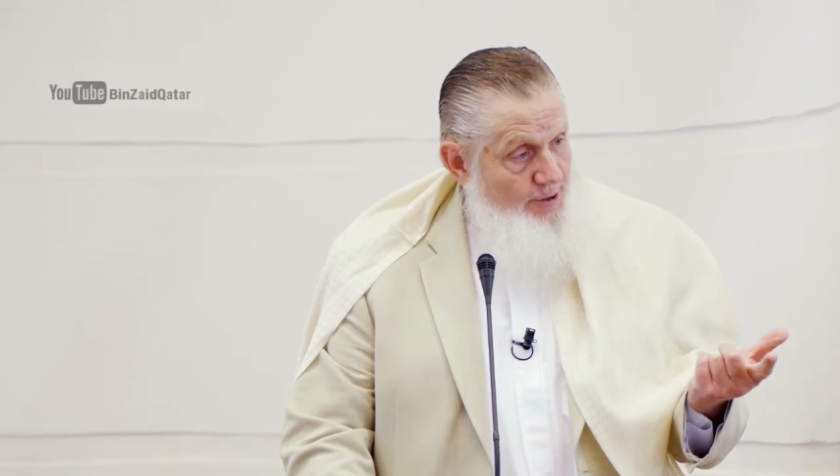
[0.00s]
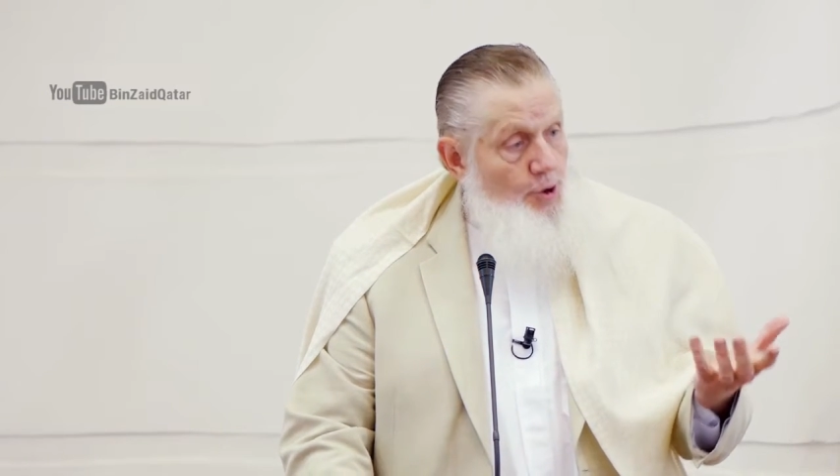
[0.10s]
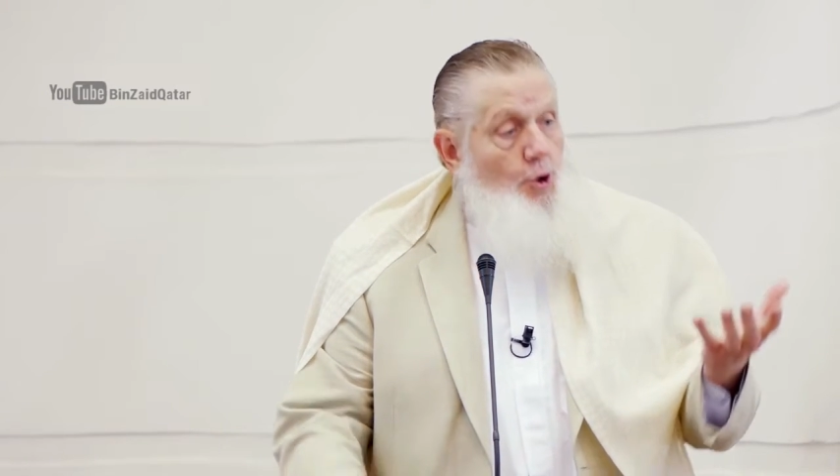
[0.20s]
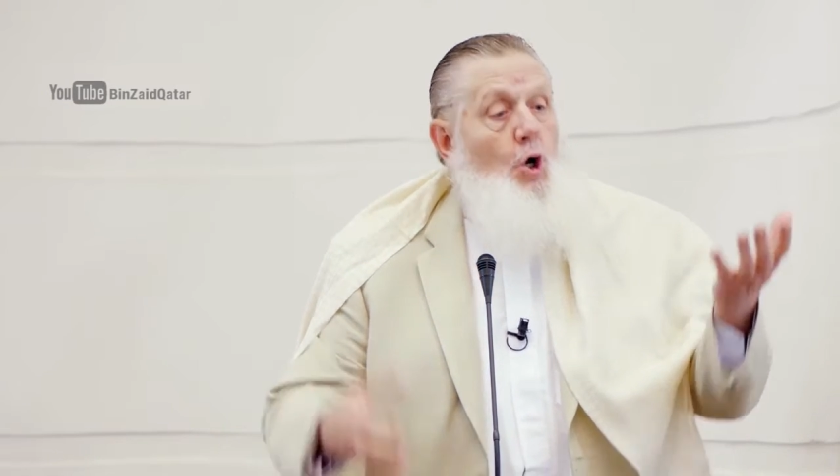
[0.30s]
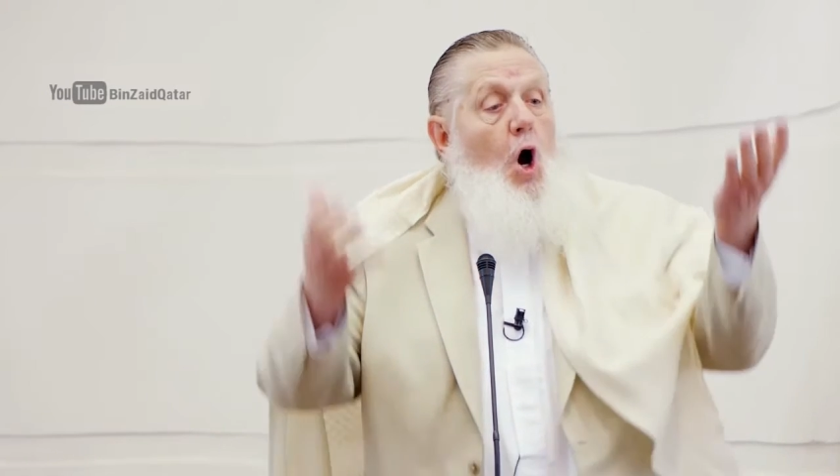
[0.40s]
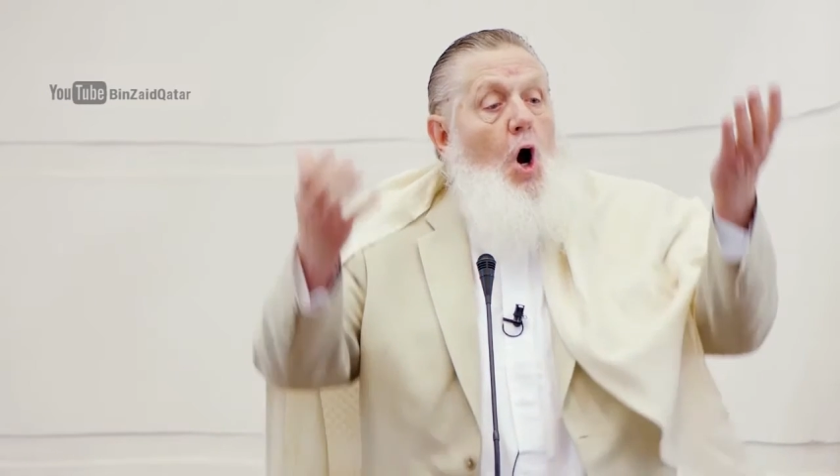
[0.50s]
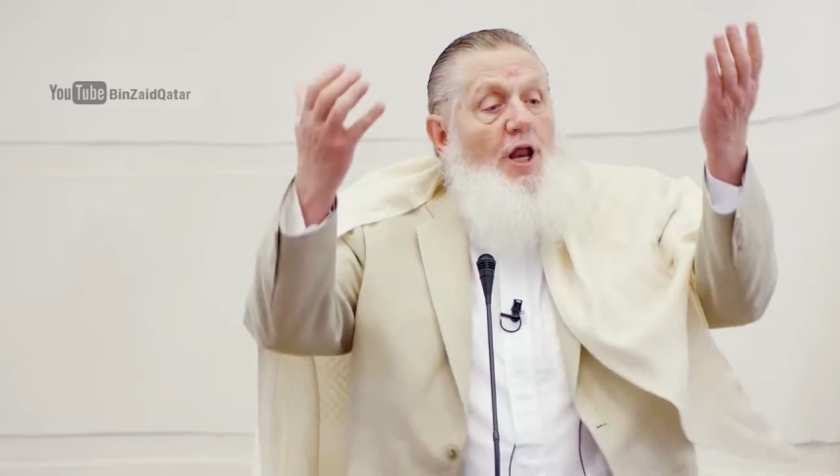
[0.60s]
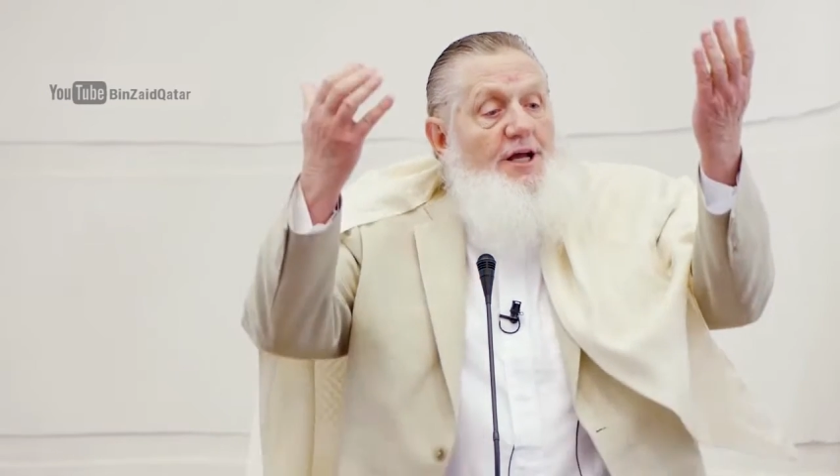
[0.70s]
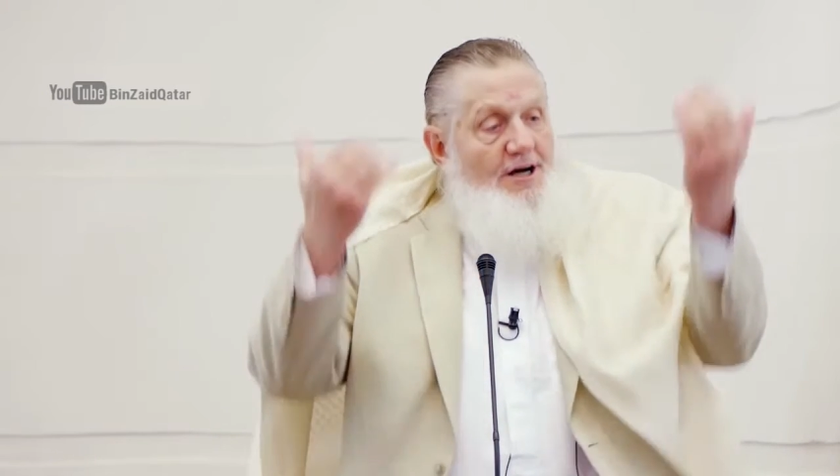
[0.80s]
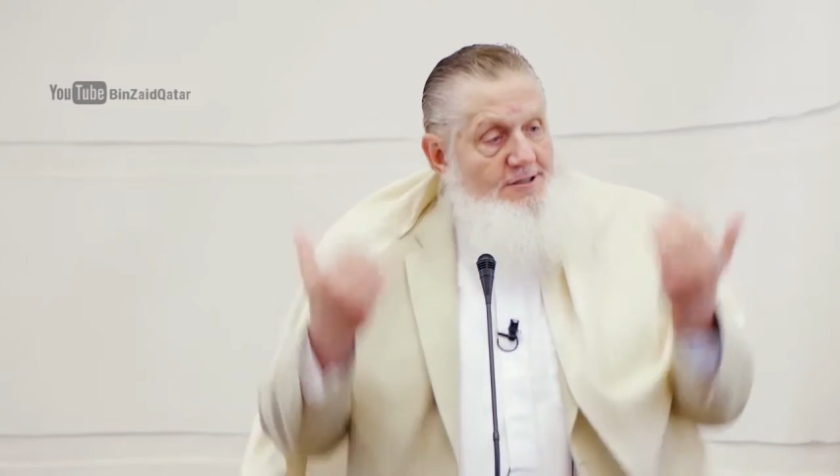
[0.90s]
You're
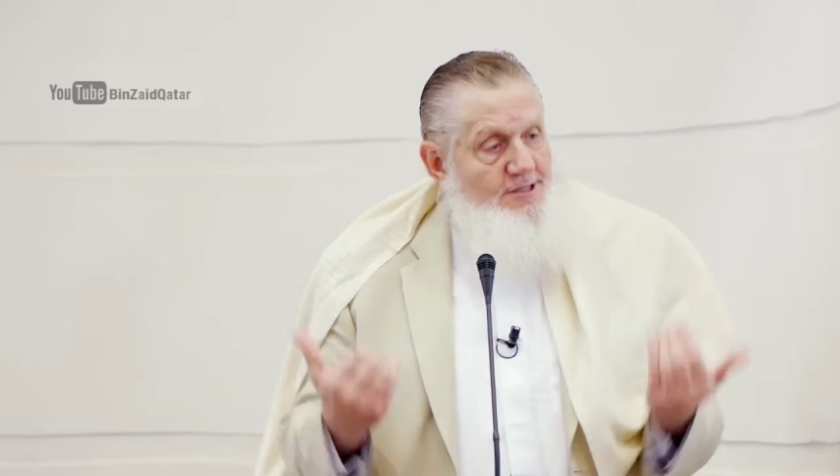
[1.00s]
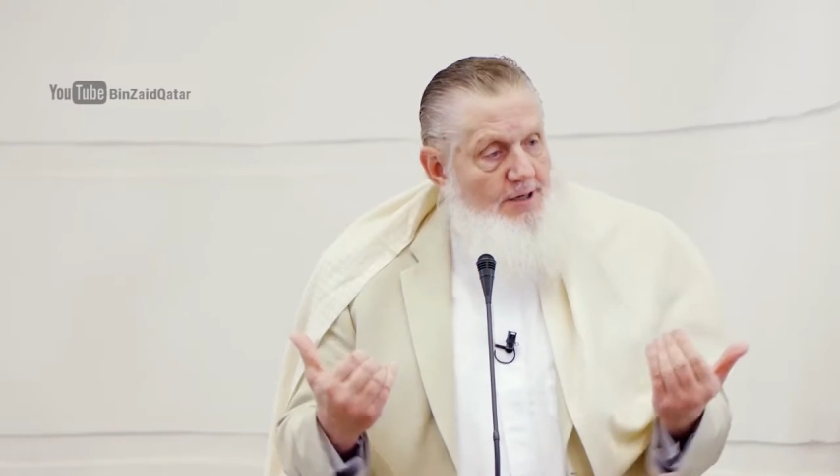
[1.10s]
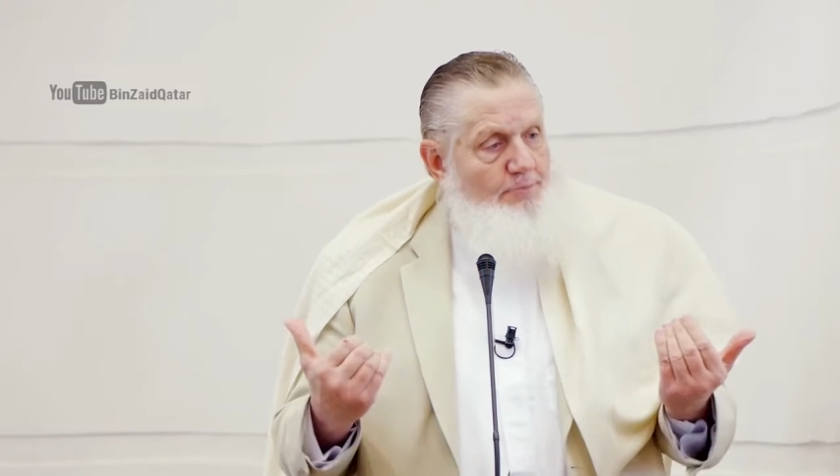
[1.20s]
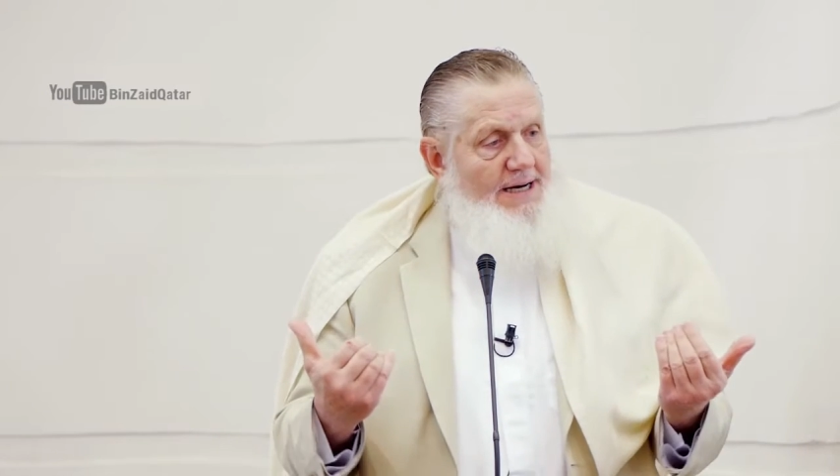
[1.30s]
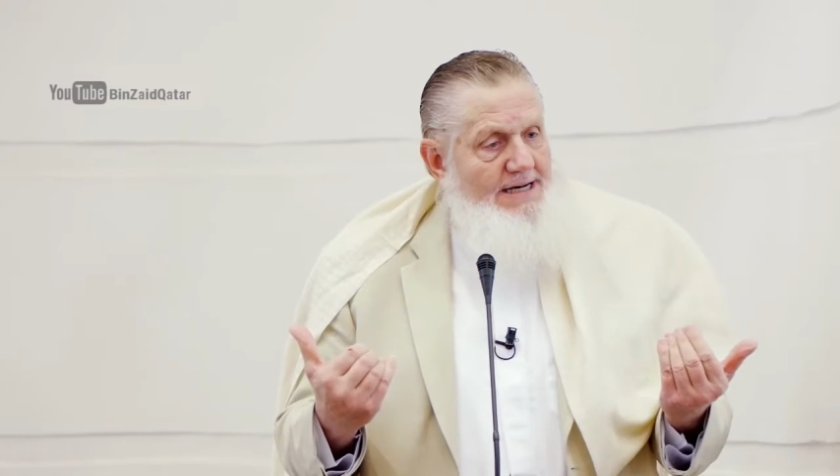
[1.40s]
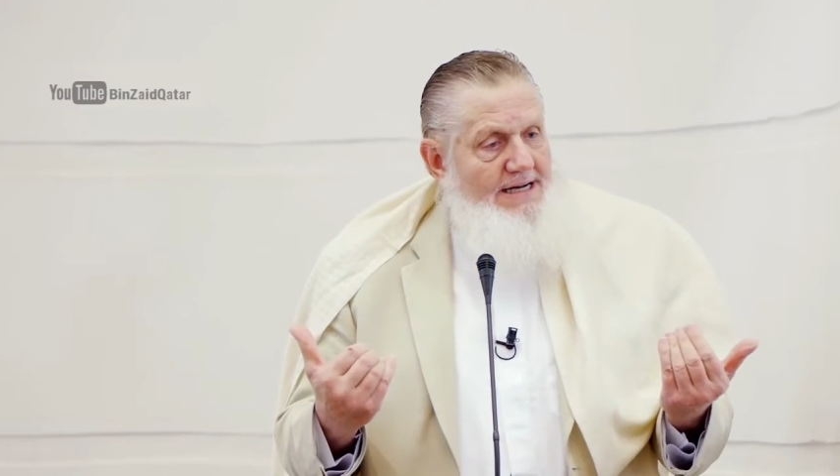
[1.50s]
calling on somebody